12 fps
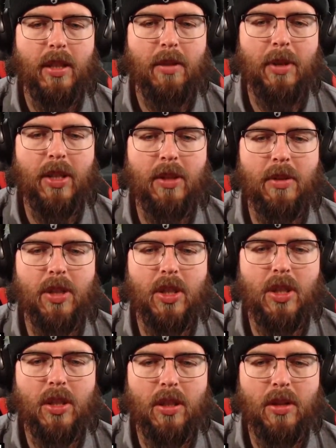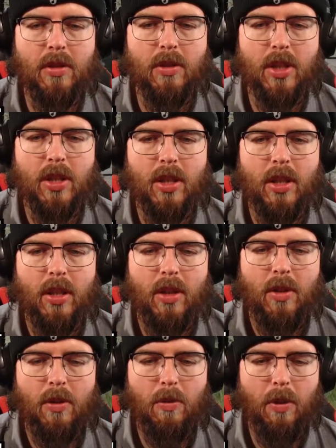My dude's huge.
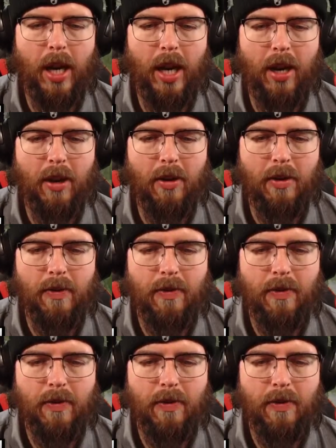Wow.